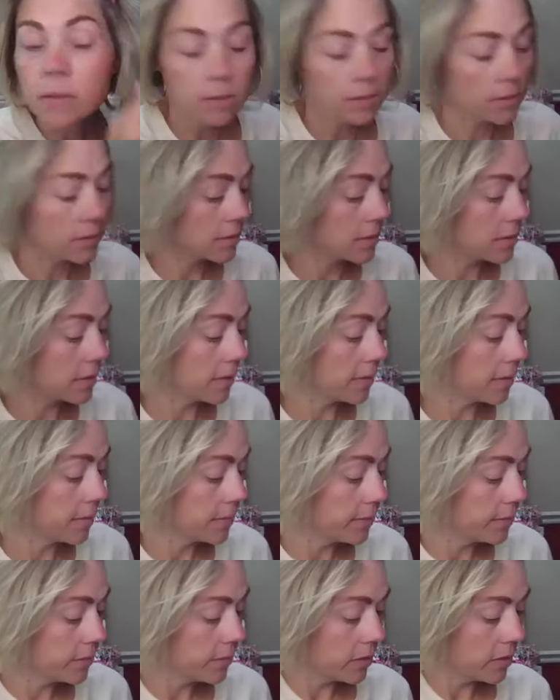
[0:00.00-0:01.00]
let's see,
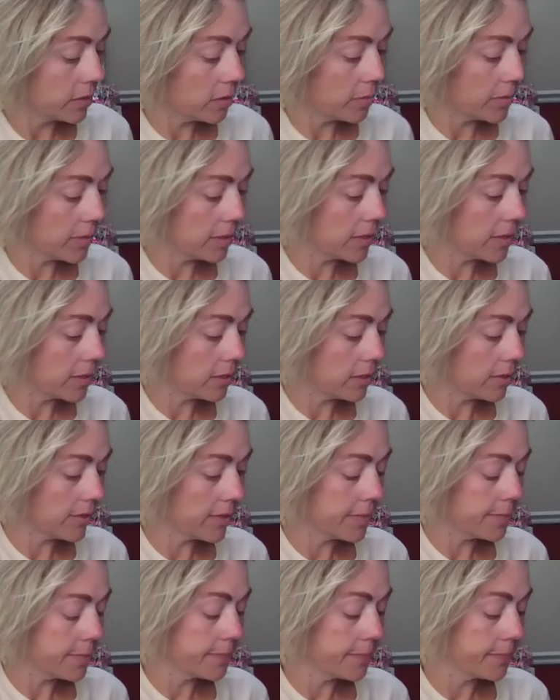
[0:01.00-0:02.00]
a little bit of color
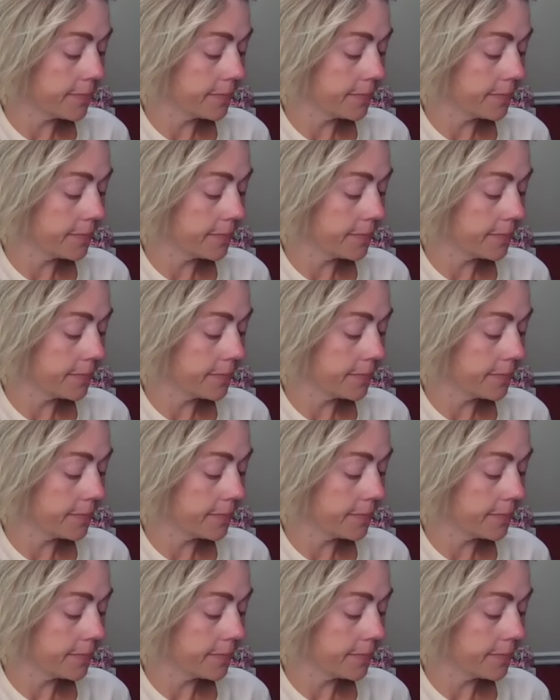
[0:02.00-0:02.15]
in.